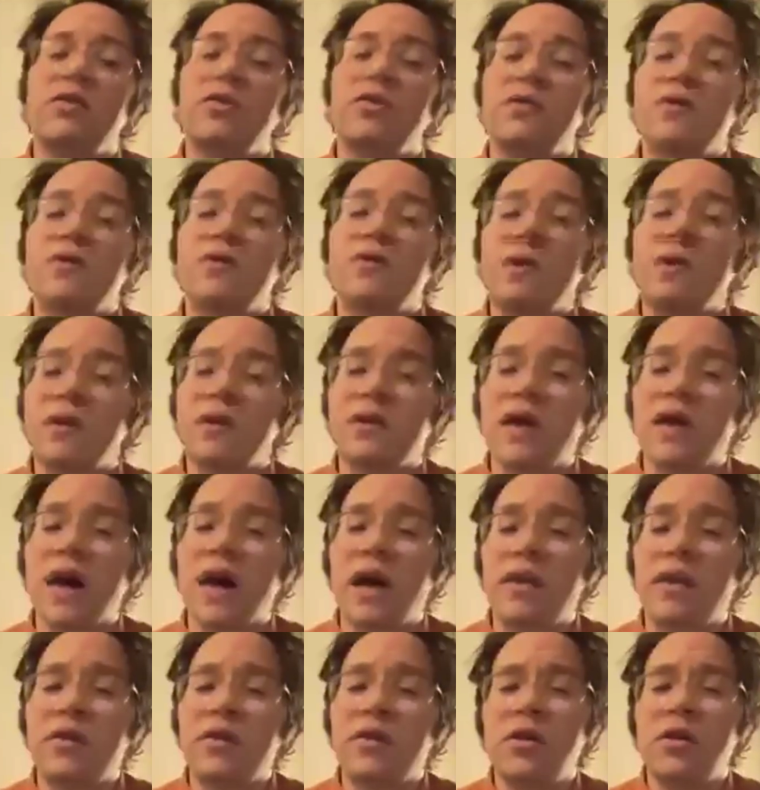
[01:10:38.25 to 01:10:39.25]
You don't see
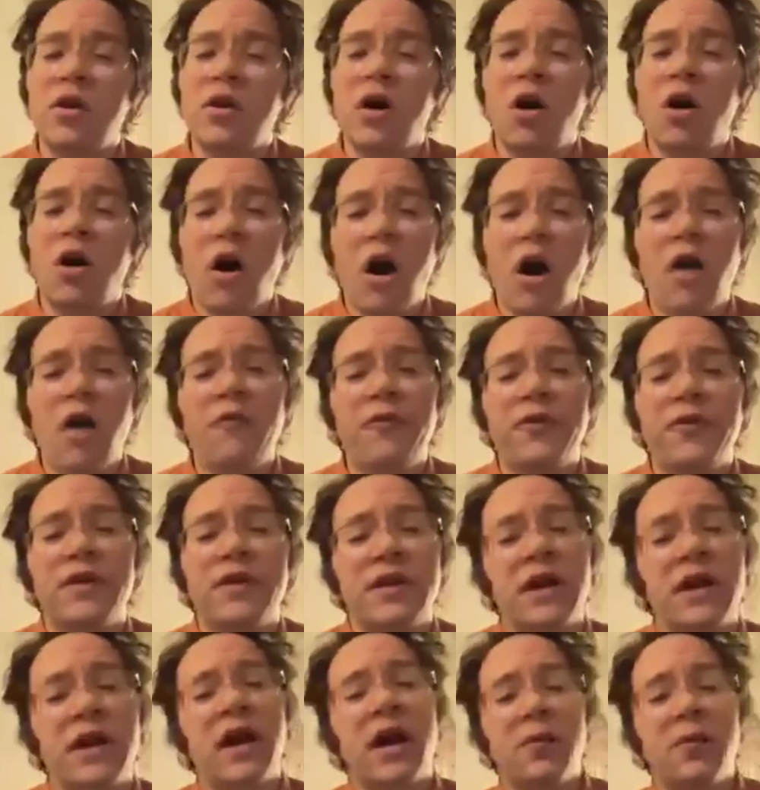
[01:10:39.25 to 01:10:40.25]
that often.
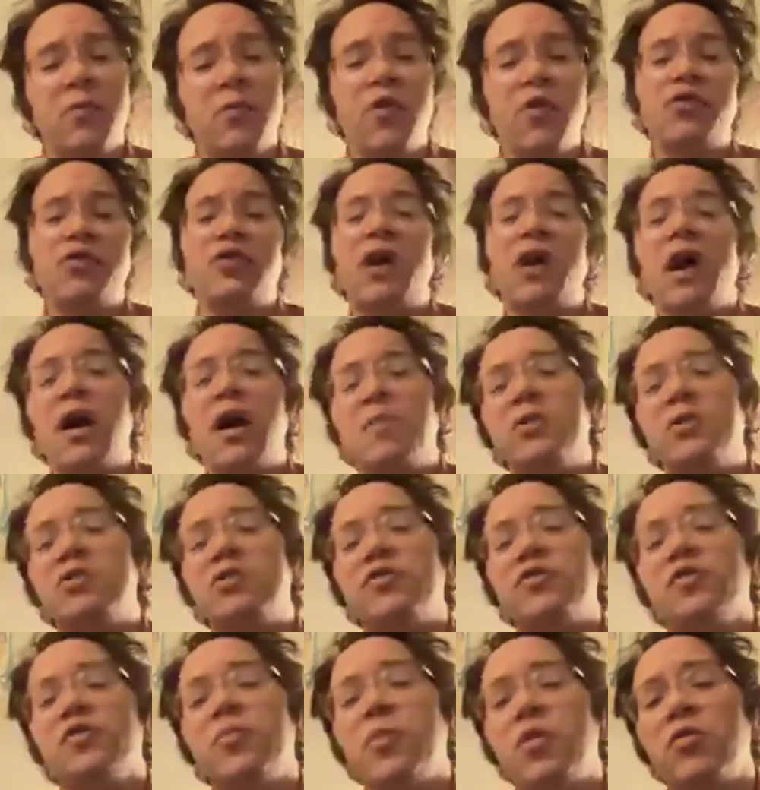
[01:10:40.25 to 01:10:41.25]
And I wonder how
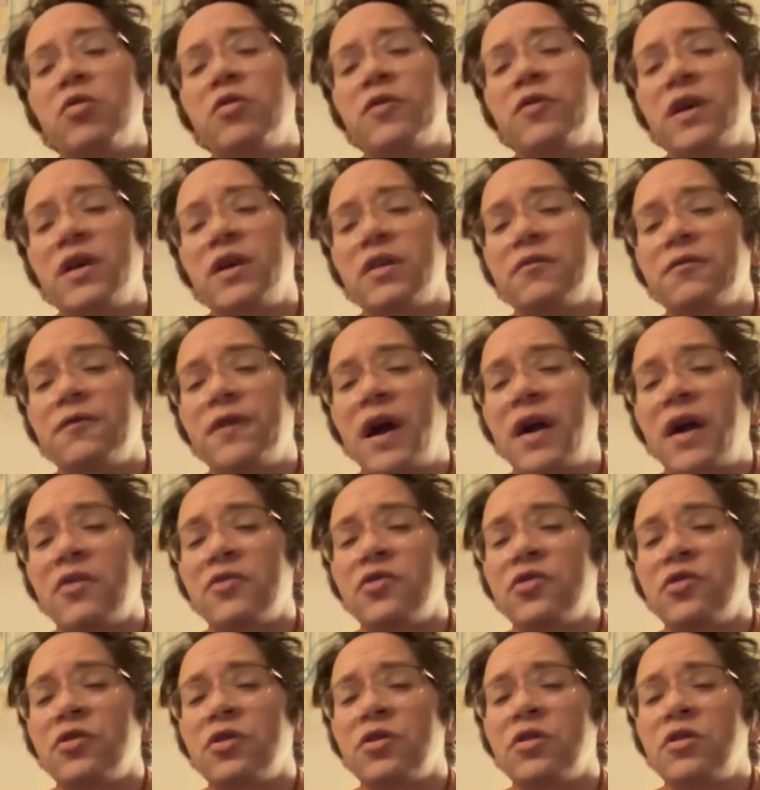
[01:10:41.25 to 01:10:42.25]
much of a motivating
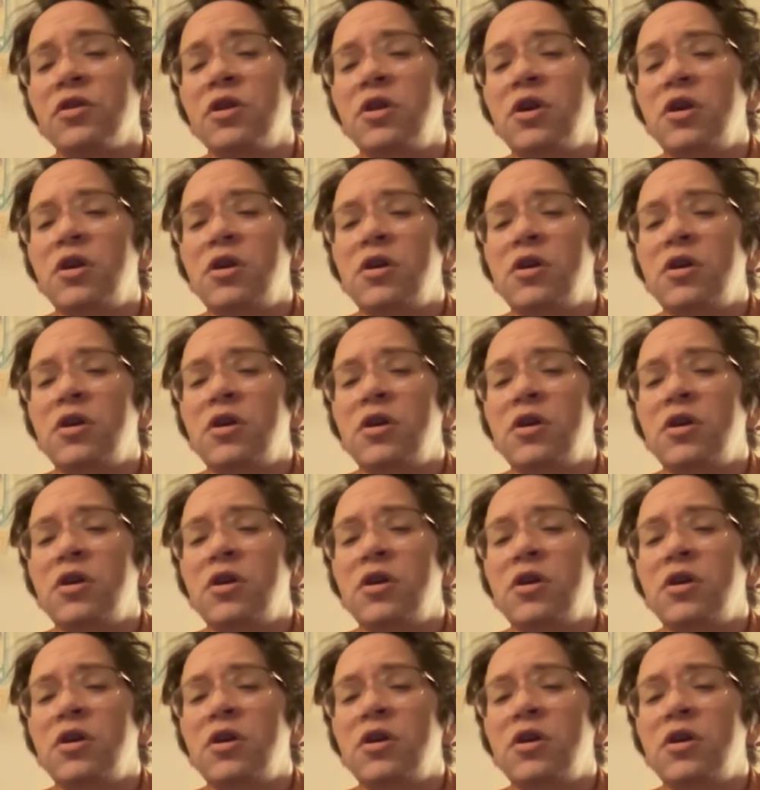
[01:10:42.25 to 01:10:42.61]
factor